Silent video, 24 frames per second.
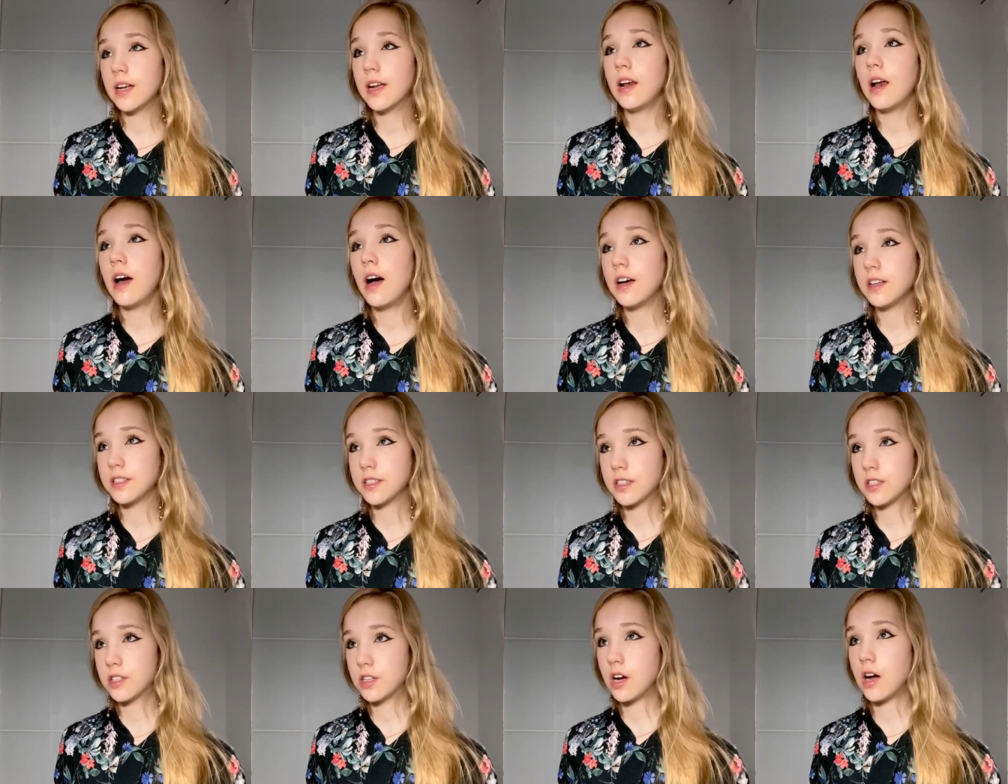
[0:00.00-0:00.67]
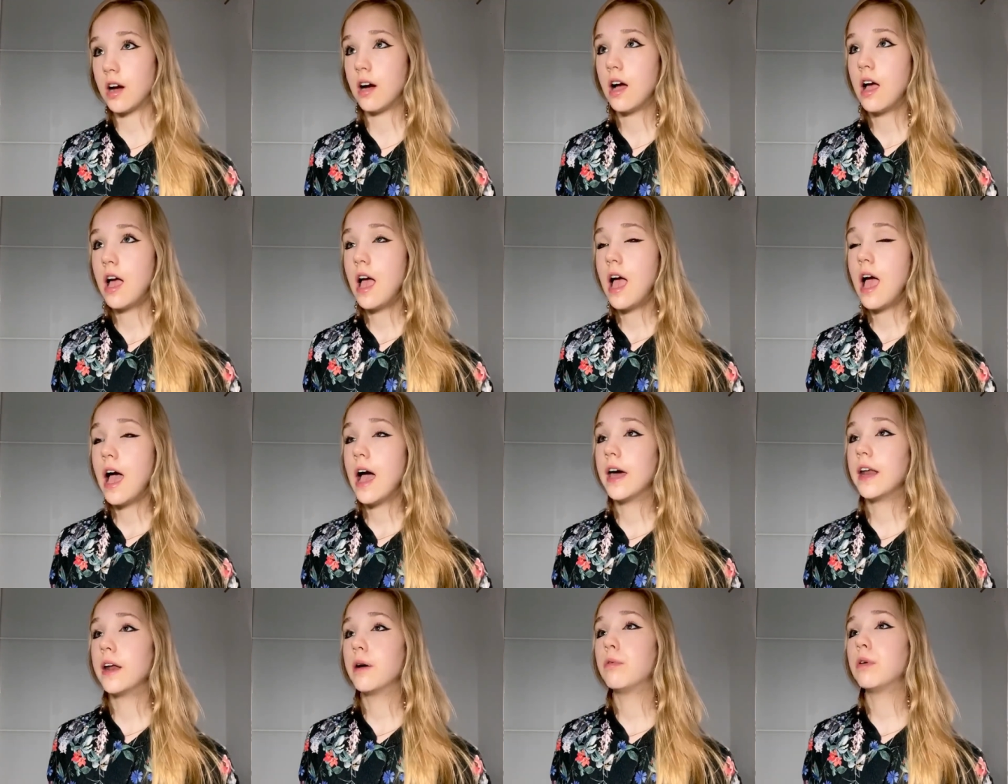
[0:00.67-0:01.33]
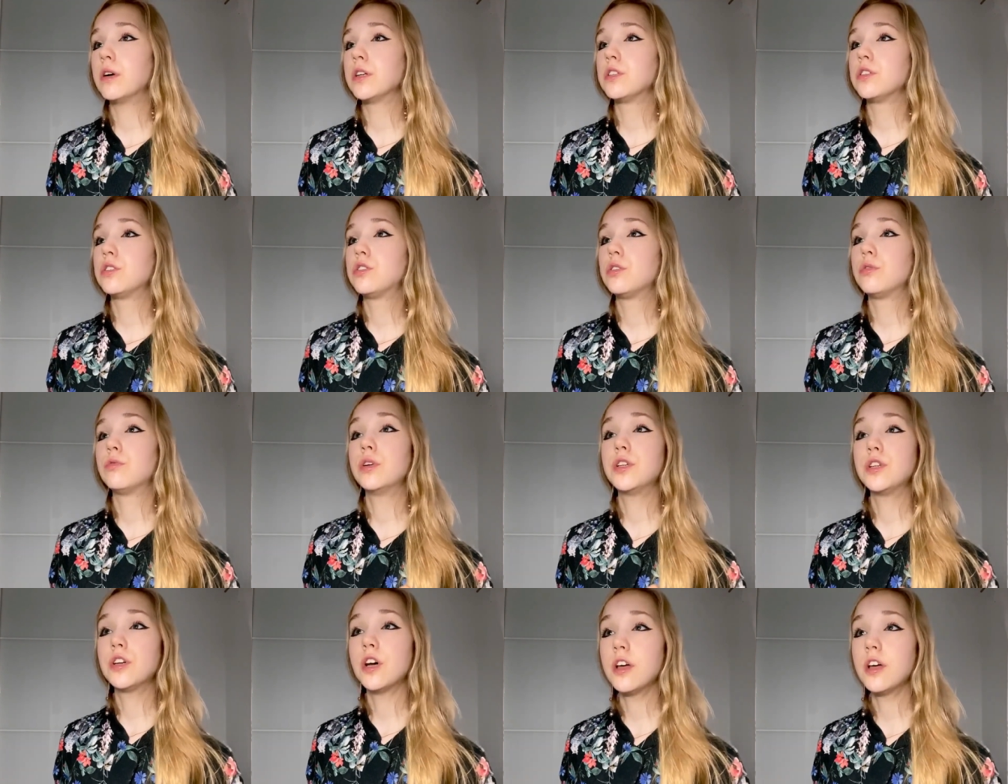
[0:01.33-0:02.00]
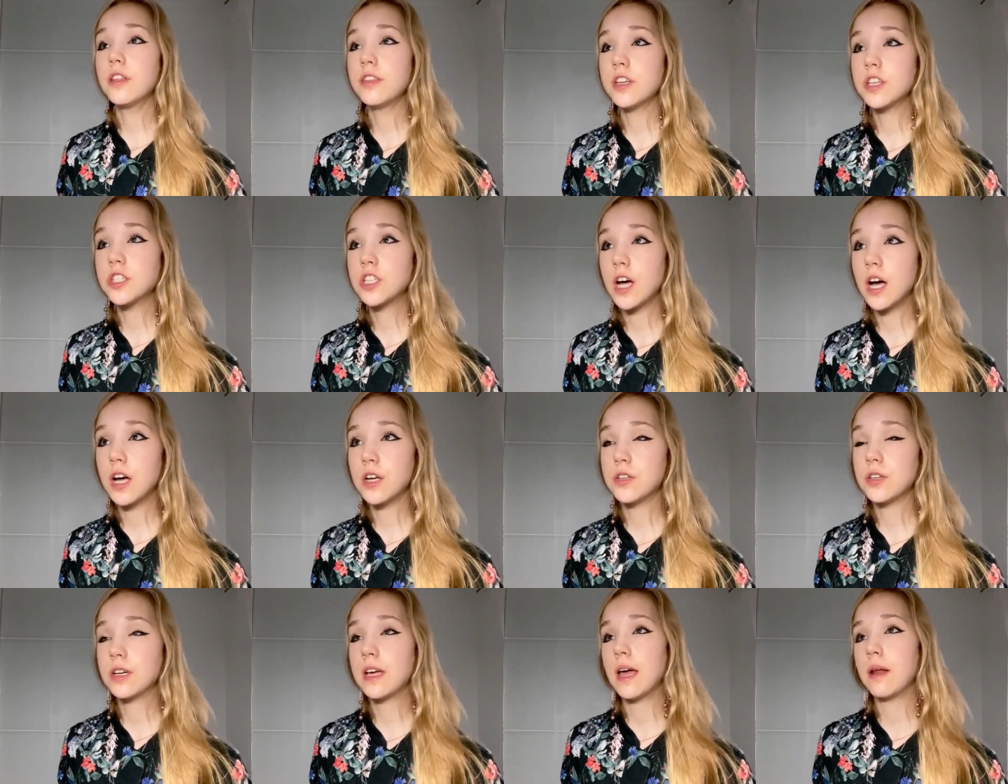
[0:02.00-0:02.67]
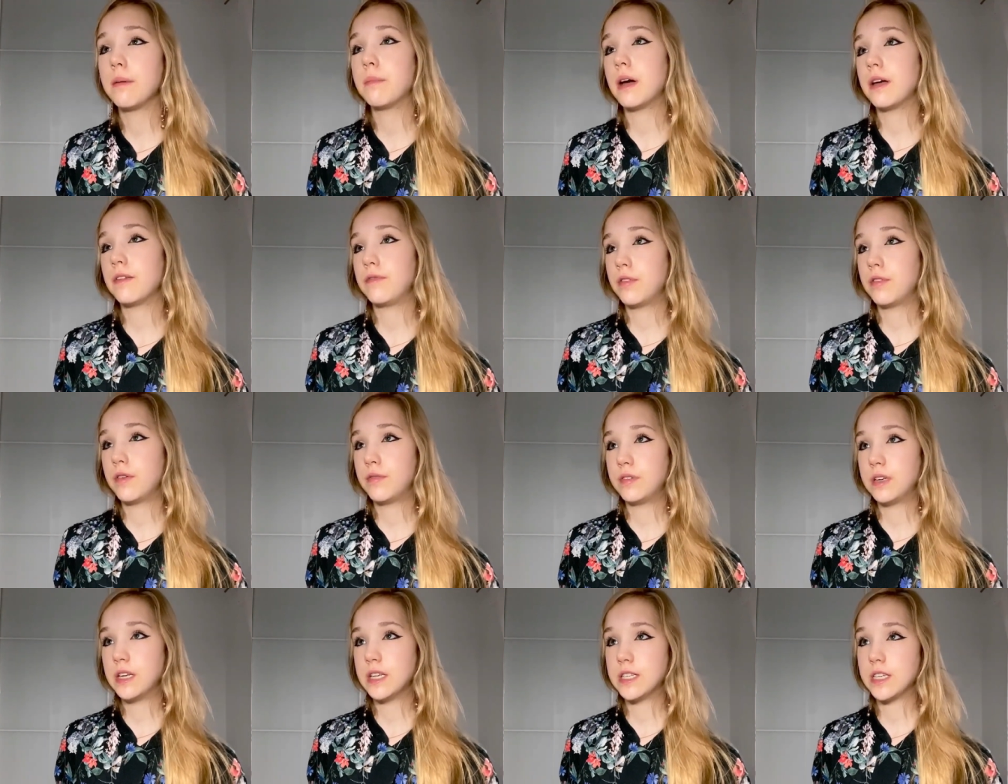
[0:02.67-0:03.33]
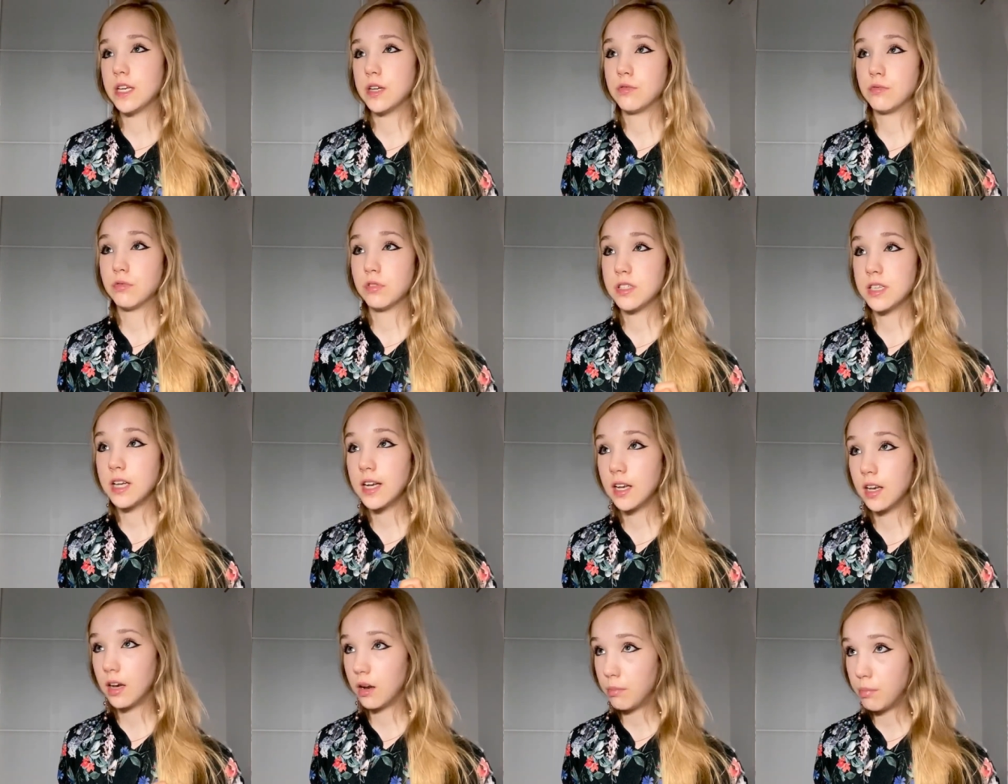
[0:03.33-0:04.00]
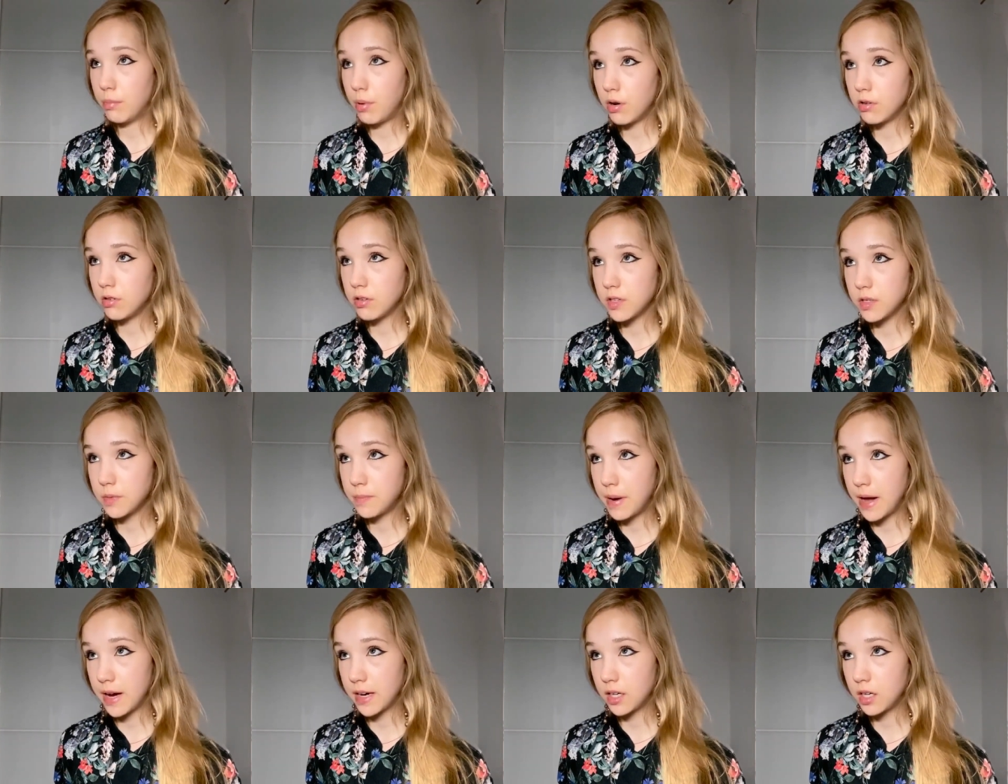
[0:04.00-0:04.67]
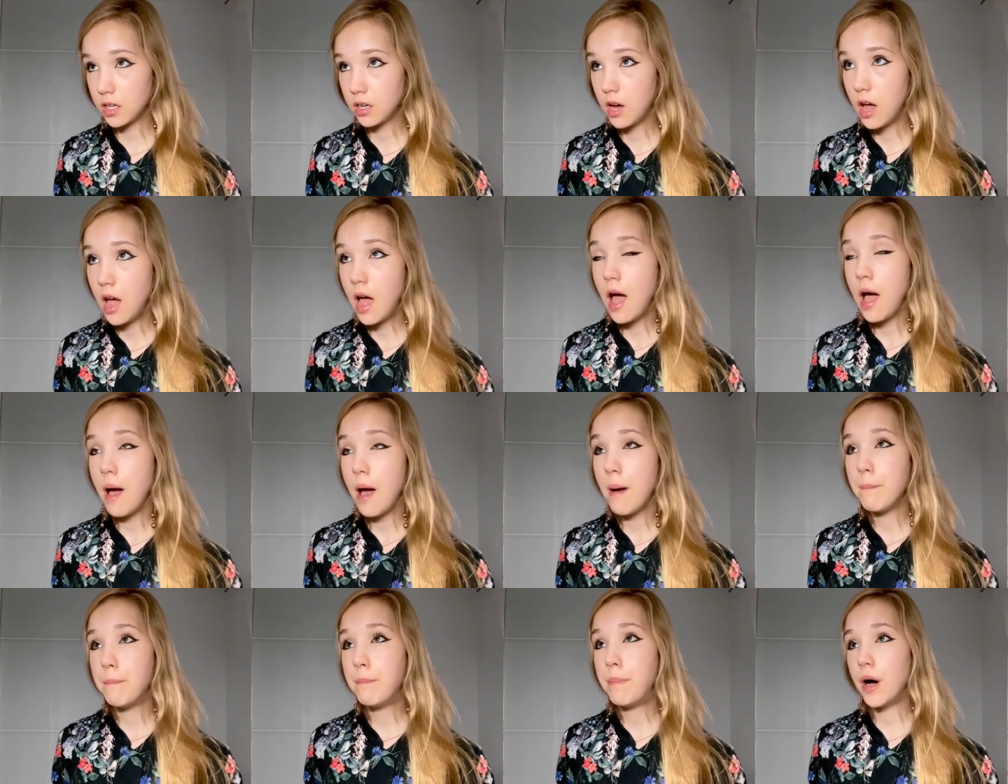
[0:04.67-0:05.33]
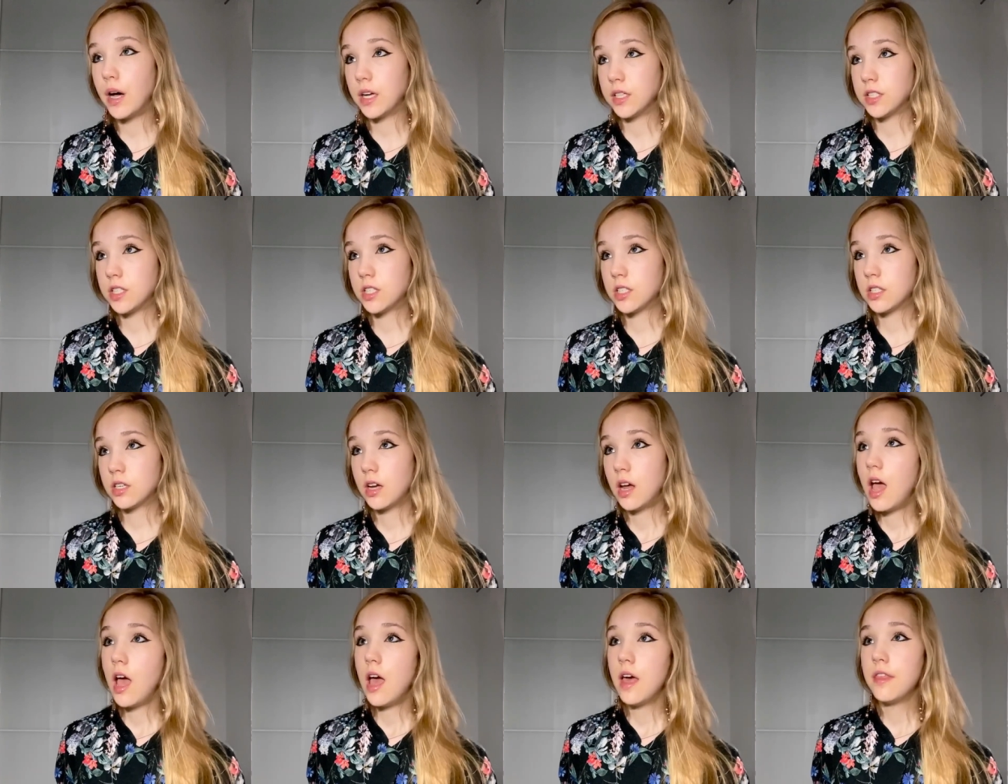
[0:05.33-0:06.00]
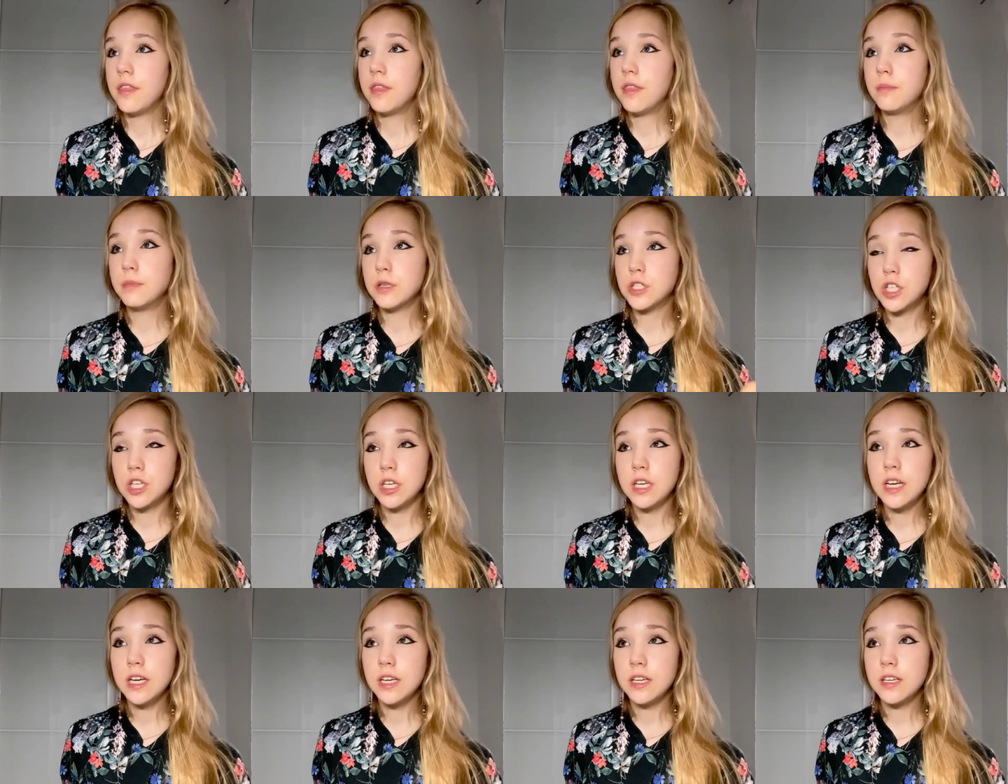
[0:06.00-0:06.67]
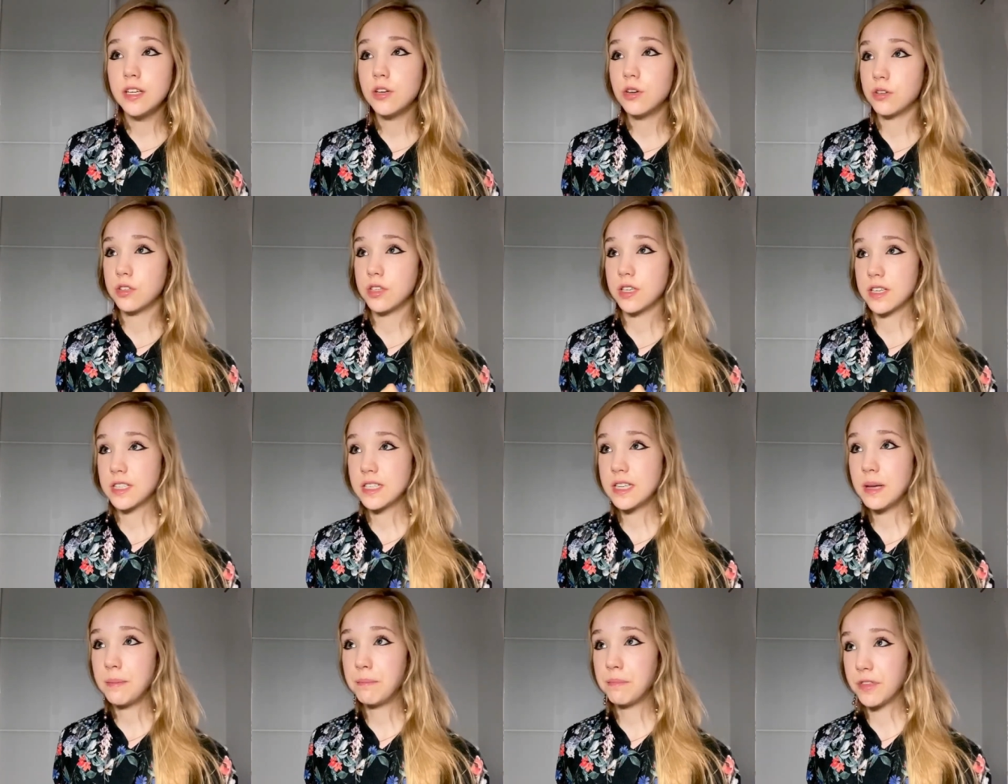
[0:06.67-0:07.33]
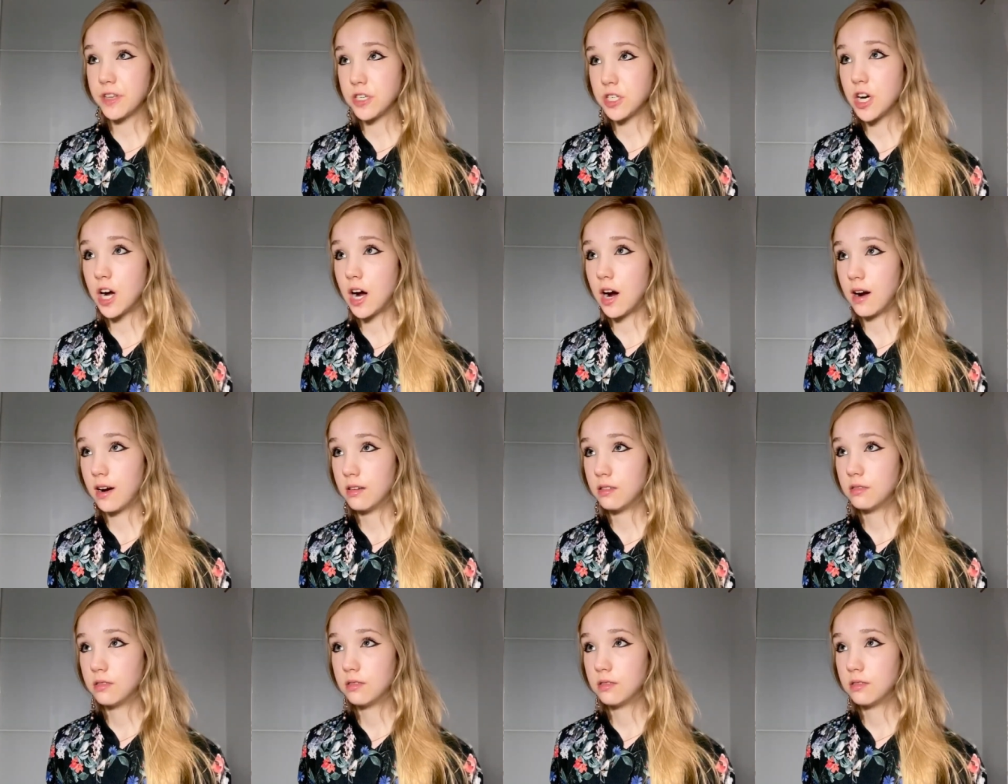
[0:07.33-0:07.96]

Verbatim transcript: glass jar and I wanted to return the jar to get my fifty cent recycling bonus back. But the machine did not accept the jar.